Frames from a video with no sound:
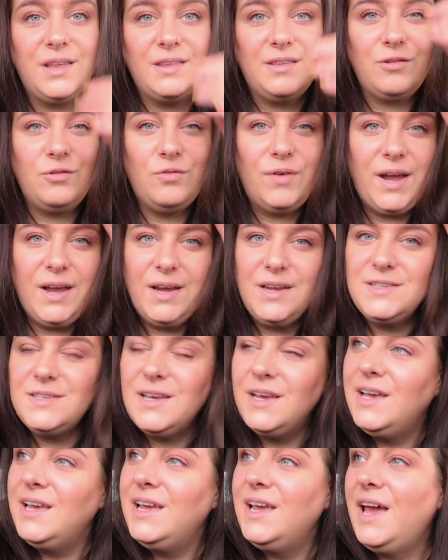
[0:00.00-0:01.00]
that great
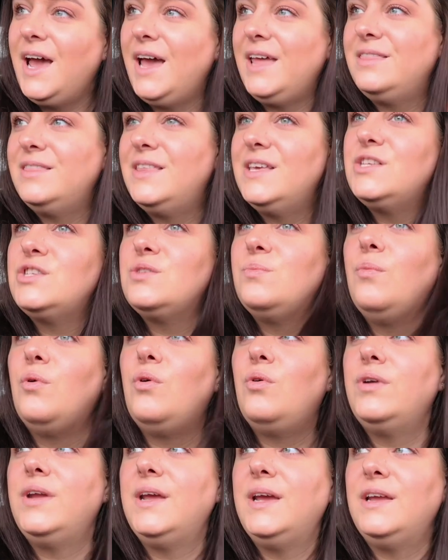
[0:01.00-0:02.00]
and this
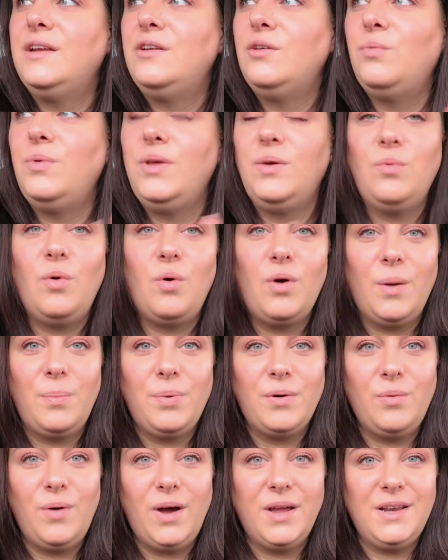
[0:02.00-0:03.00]
morning we woke
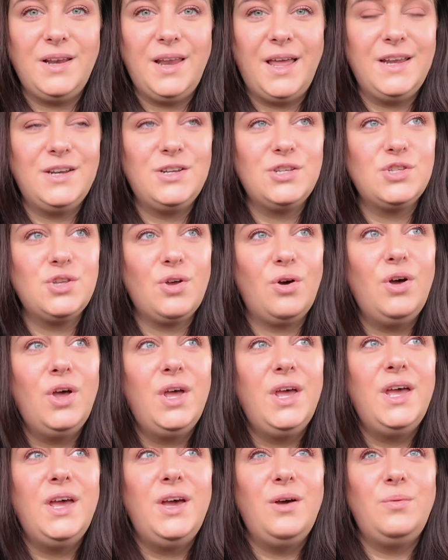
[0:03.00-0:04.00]
up quite late so
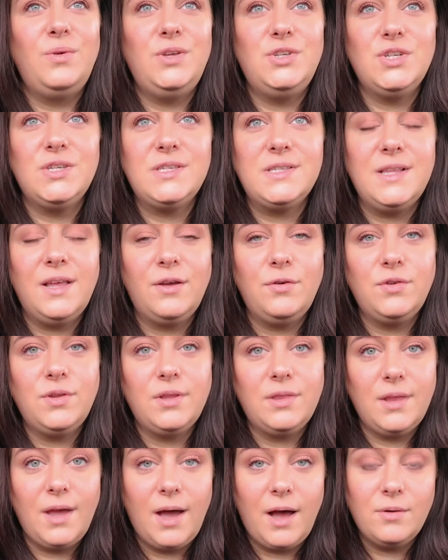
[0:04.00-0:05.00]
we just
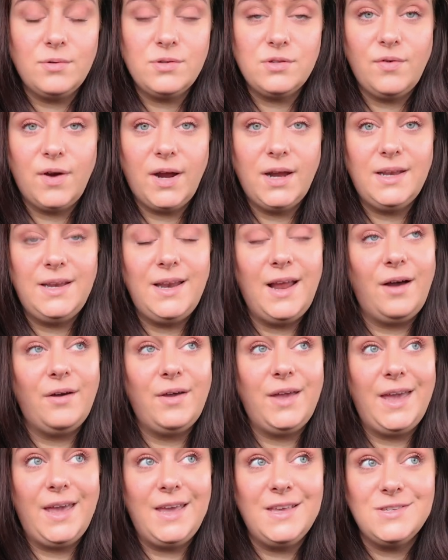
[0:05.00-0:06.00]
left the house right now
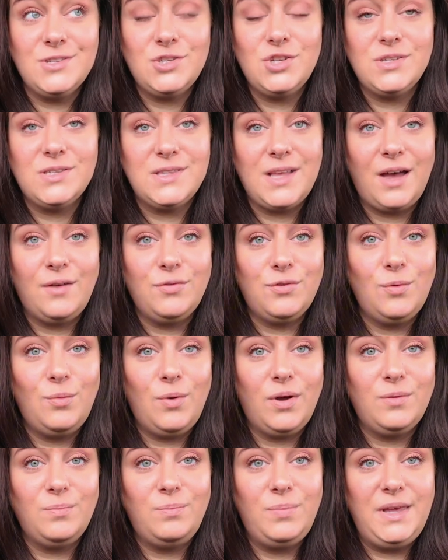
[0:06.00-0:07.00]
it is just after
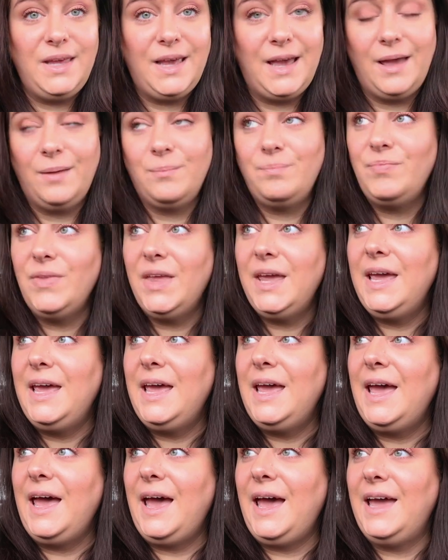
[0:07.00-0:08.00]
1 p.m.
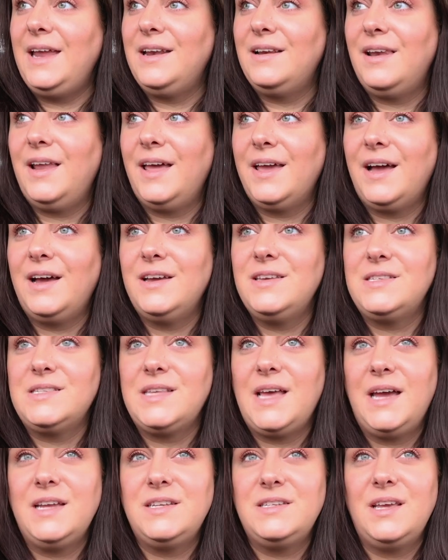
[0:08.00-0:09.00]
and like I
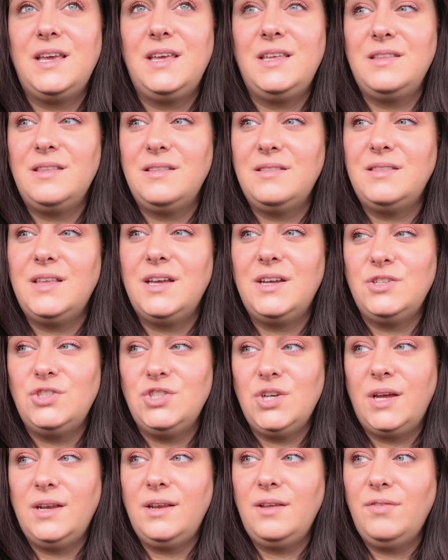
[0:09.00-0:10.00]
said it the
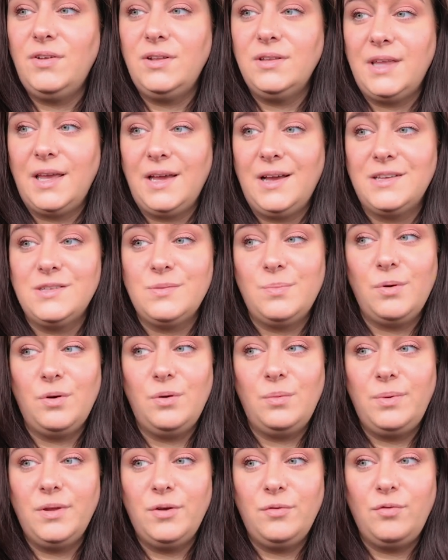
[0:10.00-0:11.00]
journey will take us
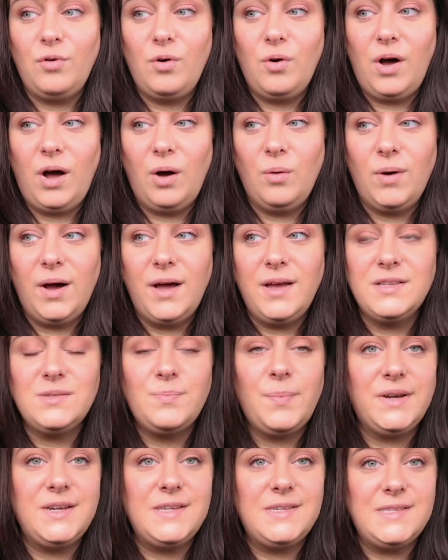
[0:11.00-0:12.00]
probably four
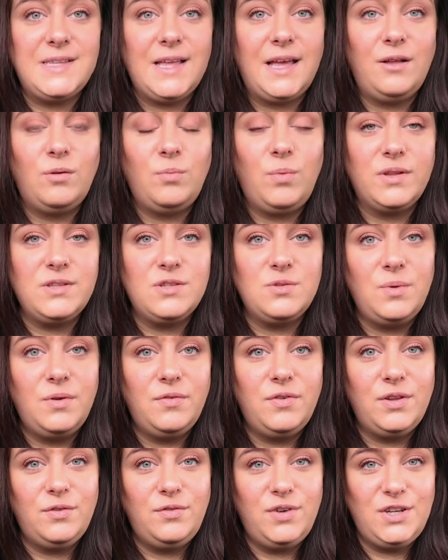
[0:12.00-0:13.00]
hours but still once
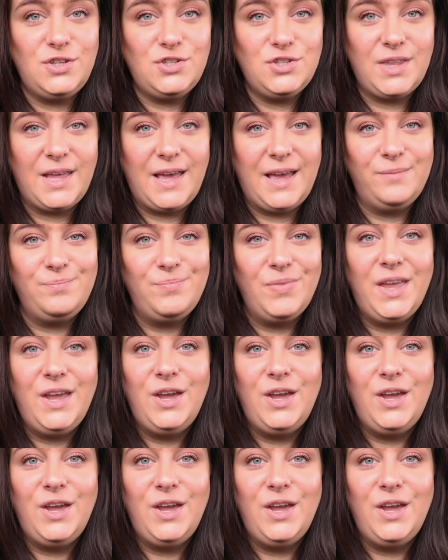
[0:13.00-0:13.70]
we will reach there